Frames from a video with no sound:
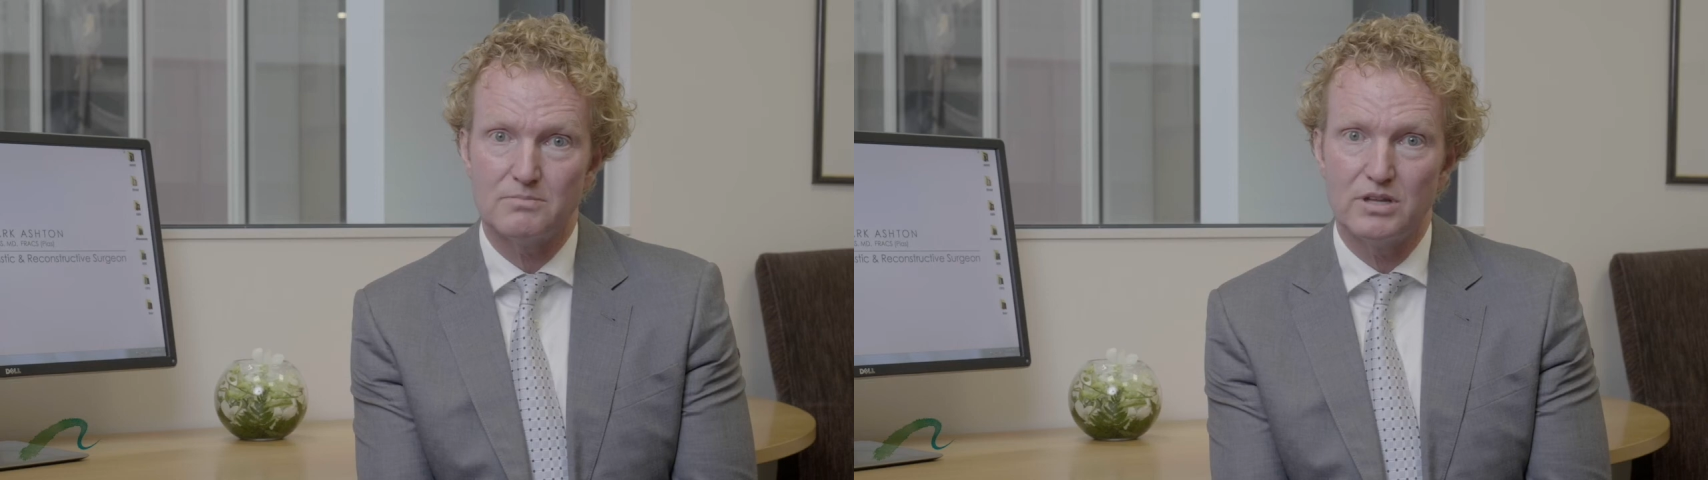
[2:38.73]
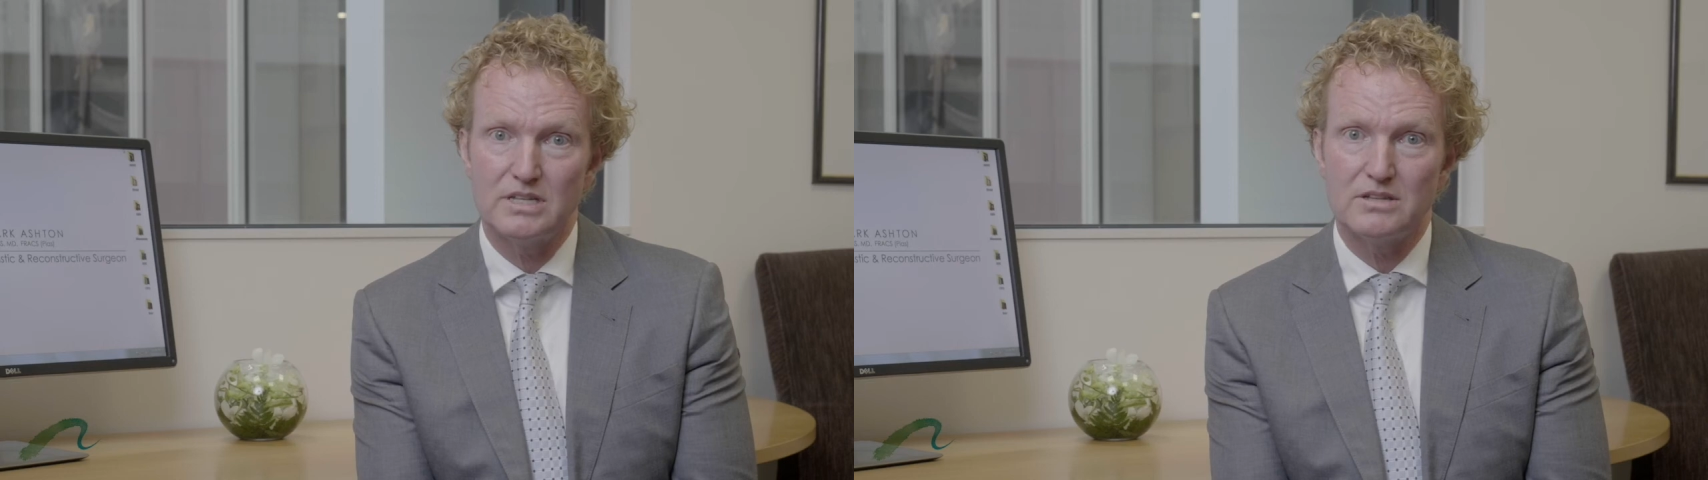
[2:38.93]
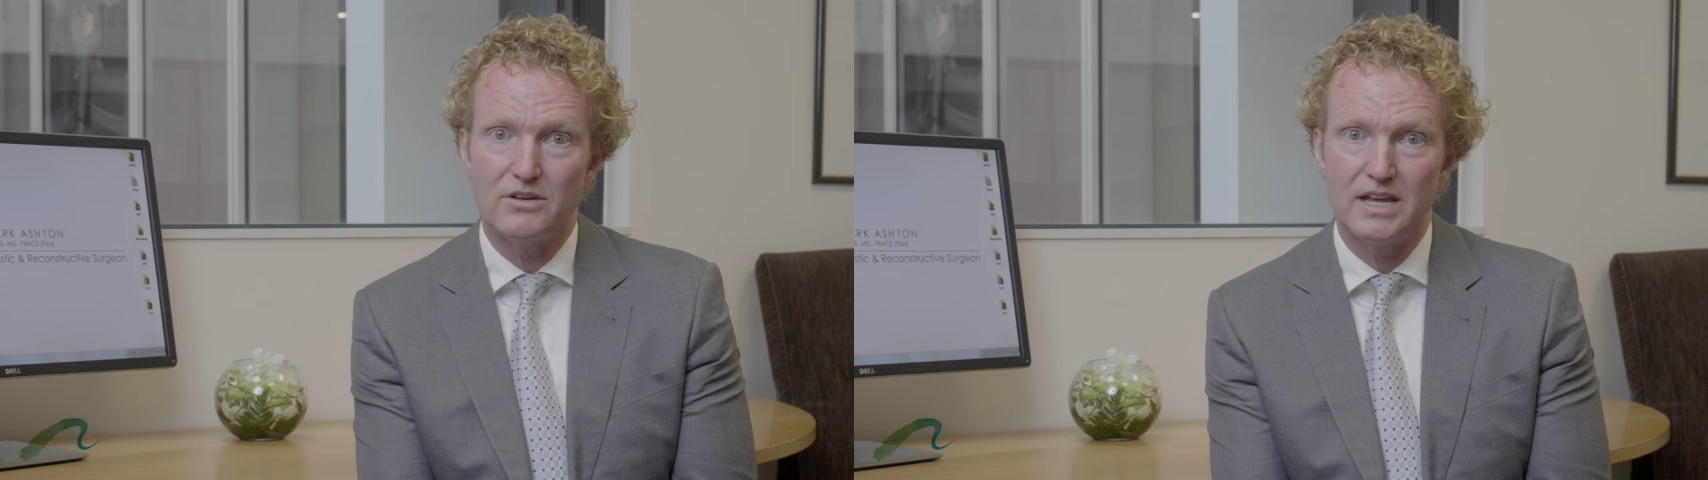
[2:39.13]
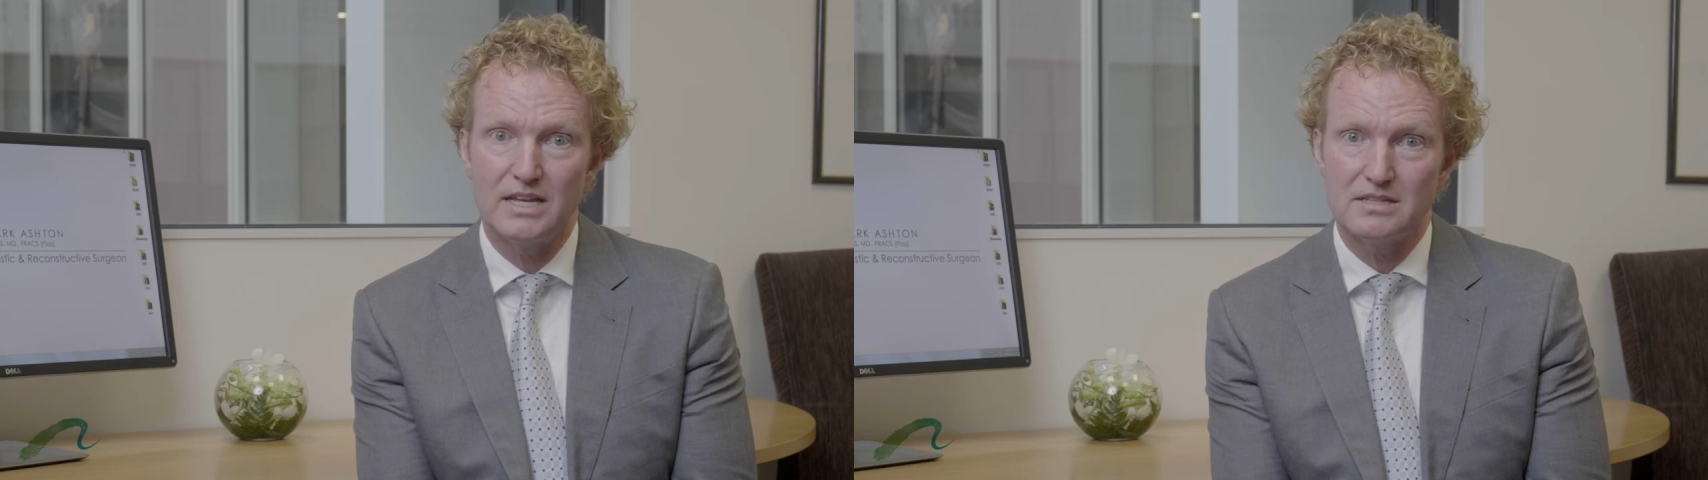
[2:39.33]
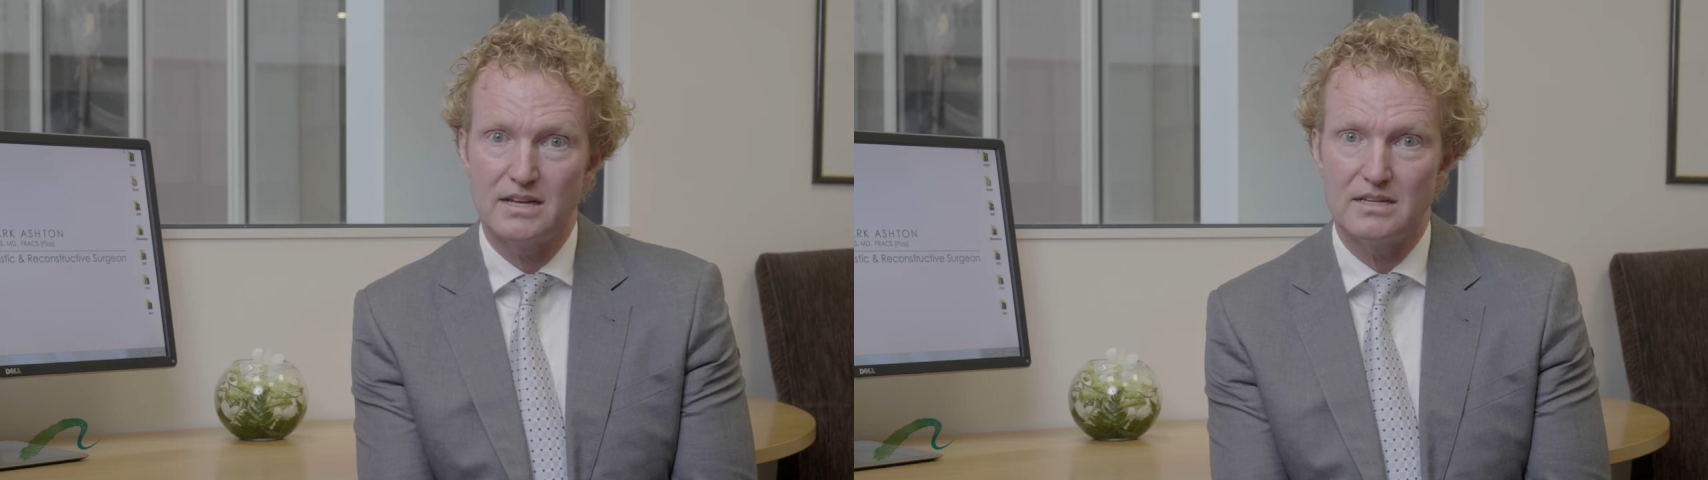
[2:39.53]
please don't
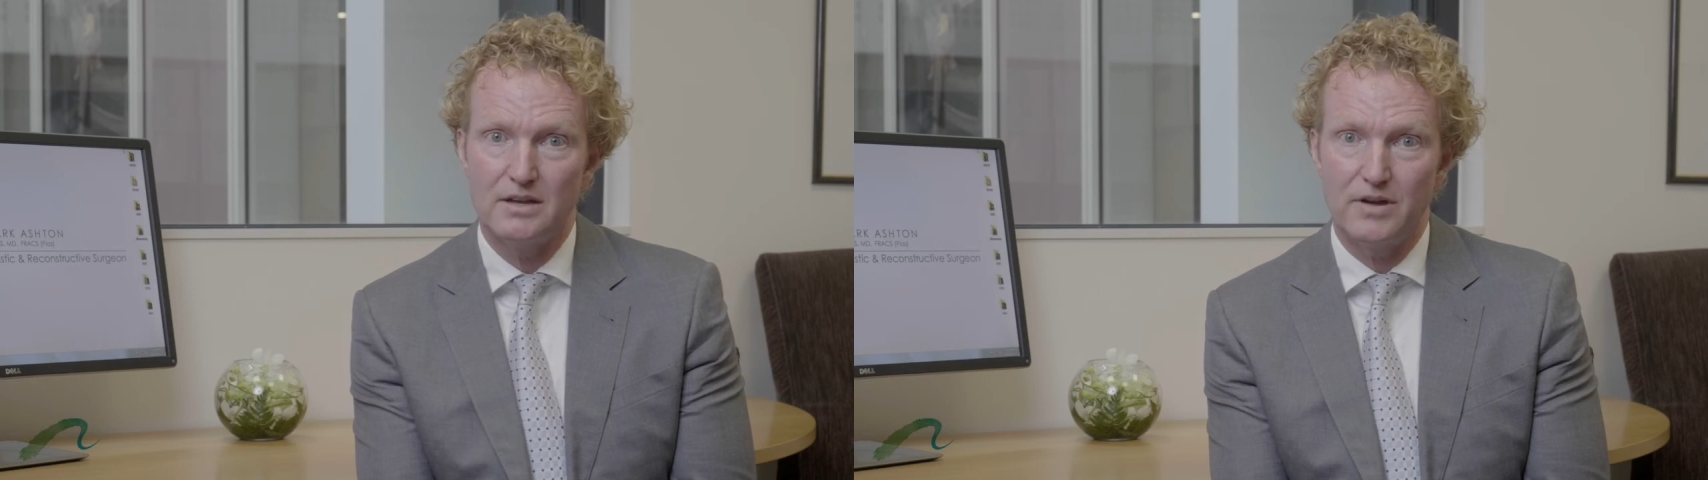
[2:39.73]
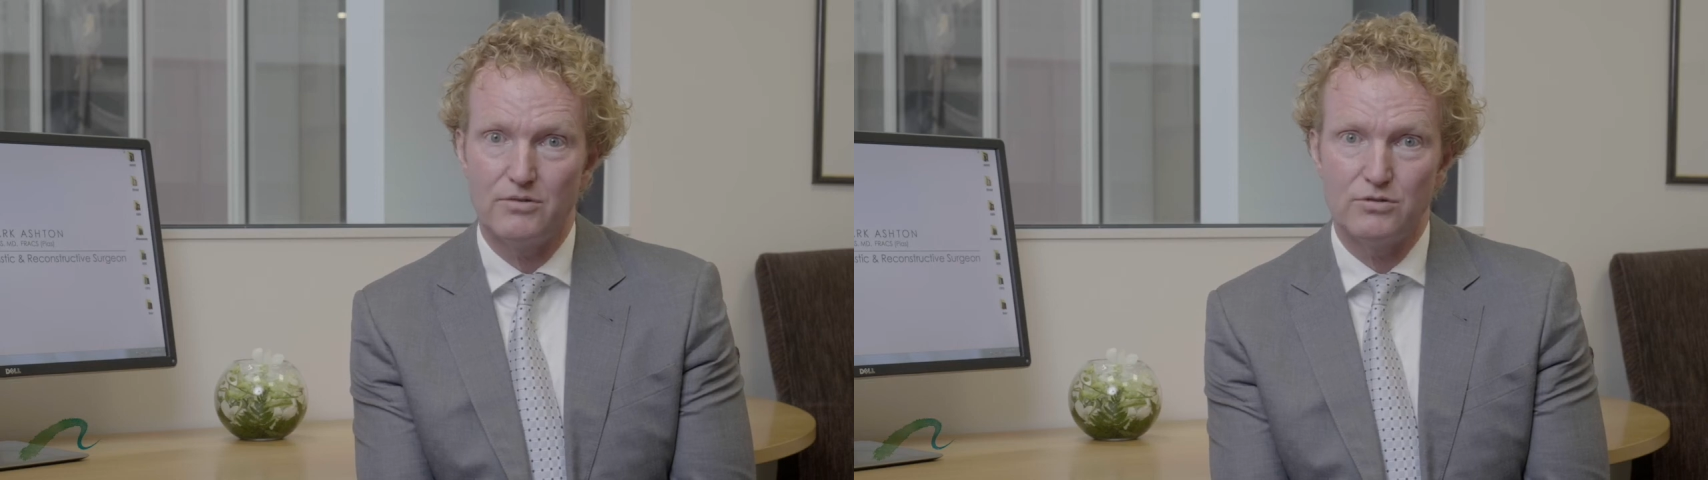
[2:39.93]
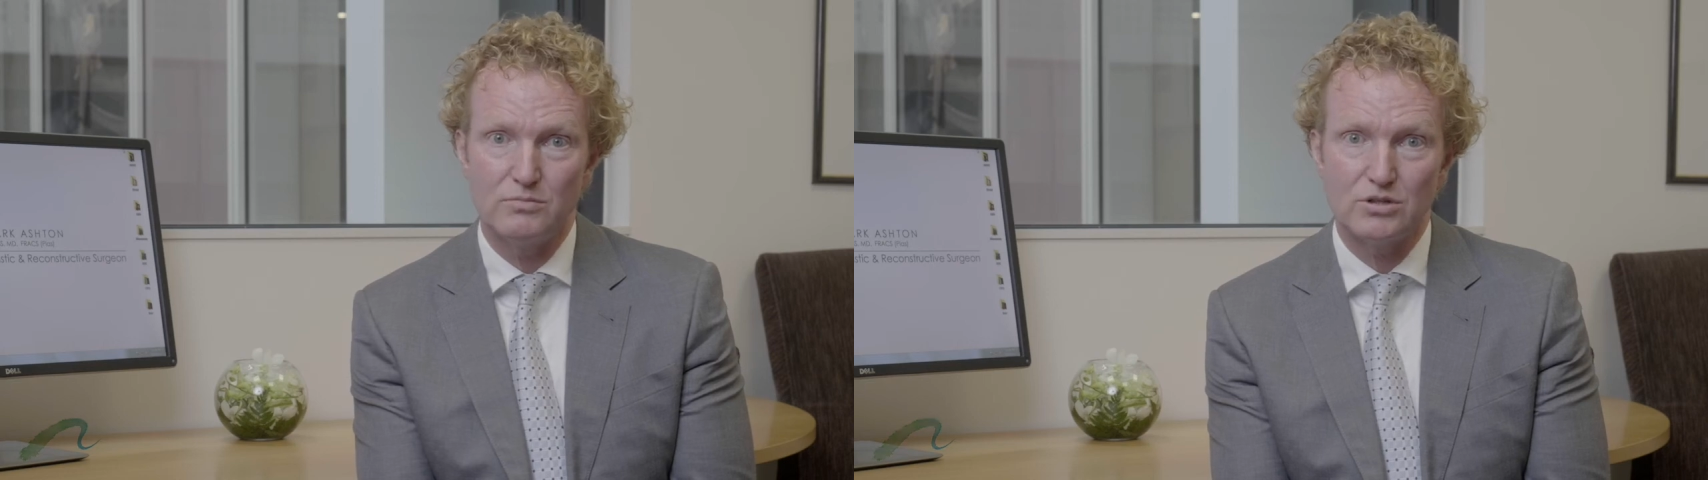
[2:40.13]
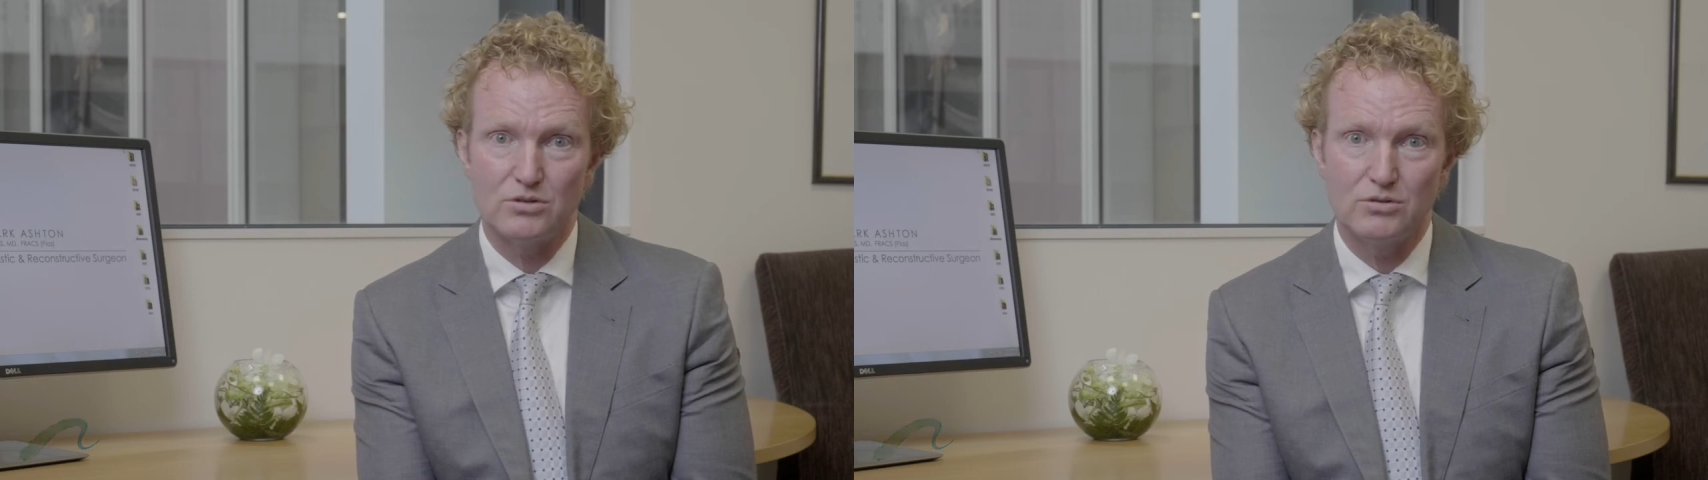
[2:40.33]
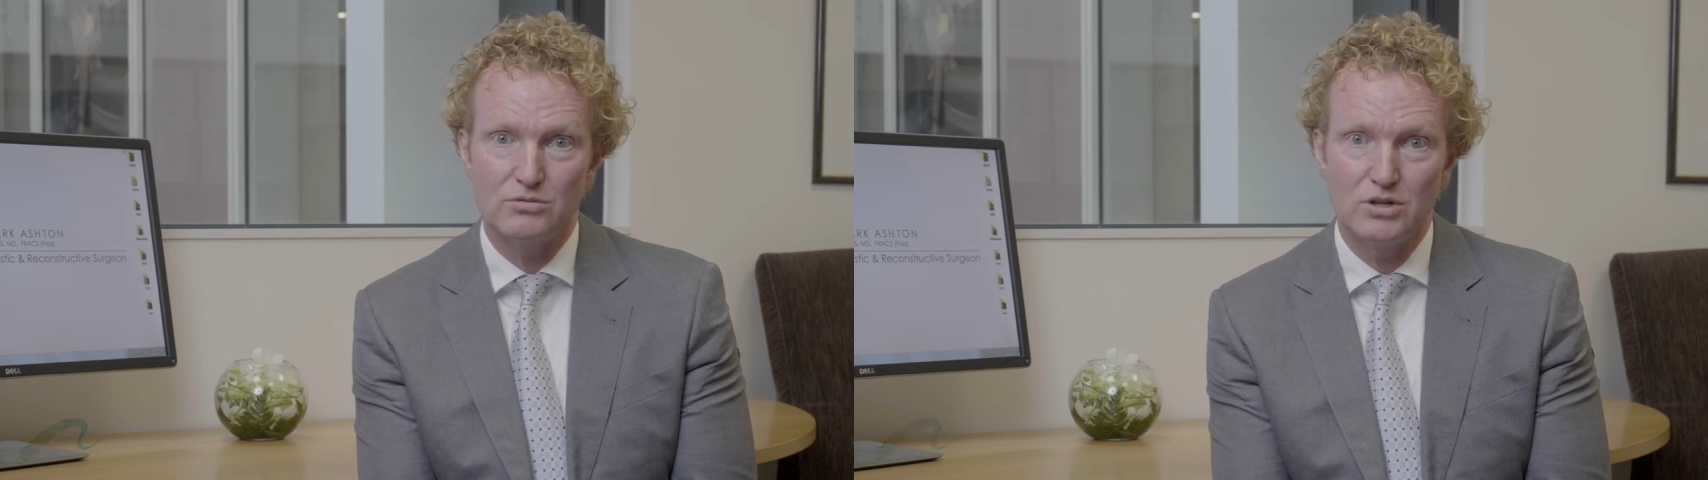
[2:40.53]
hesitate to give our rooms a
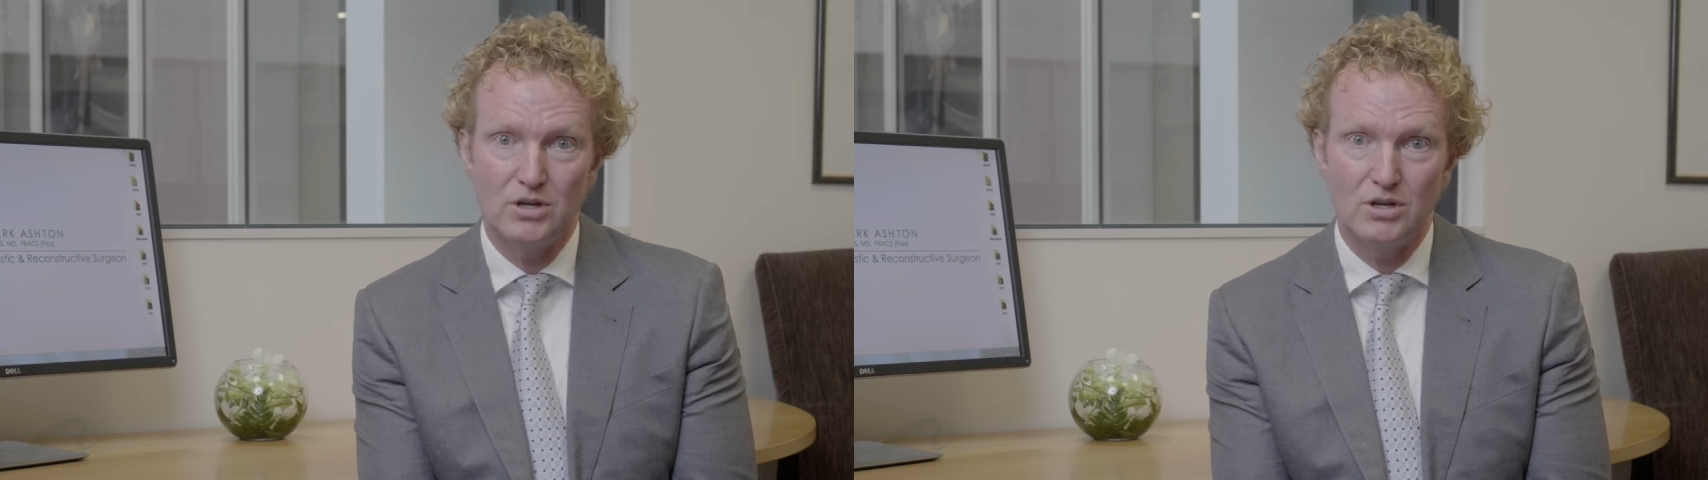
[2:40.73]
call.